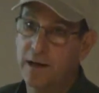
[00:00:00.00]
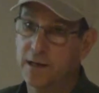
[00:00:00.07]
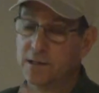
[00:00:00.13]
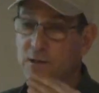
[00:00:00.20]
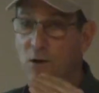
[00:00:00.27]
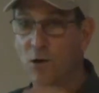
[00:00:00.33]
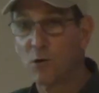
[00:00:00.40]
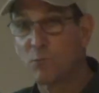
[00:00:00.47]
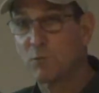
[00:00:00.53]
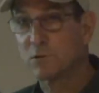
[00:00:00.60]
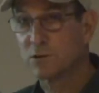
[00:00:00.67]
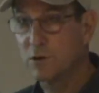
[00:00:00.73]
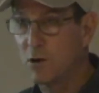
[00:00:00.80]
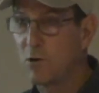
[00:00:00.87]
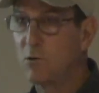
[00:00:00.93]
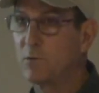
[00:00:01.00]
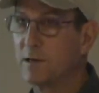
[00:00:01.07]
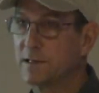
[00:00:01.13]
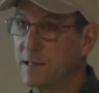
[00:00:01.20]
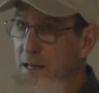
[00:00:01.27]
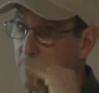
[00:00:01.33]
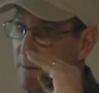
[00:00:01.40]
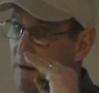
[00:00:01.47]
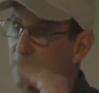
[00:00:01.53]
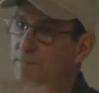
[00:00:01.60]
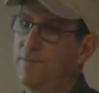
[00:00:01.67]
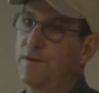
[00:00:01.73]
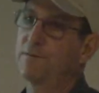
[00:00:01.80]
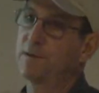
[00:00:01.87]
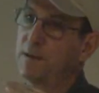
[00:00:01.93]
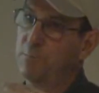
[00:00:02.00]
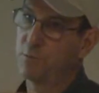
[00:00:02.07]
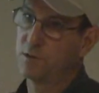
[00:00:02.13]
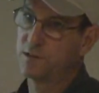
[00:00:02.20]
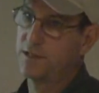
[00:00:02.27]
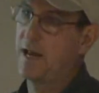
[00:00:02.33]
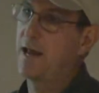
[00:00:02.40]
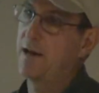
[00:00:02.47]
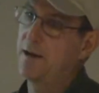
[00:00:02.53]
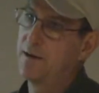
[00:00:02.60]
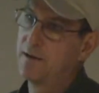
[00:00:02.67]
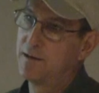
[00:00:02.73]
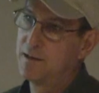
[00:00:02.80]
and it's almost always at about 50 percent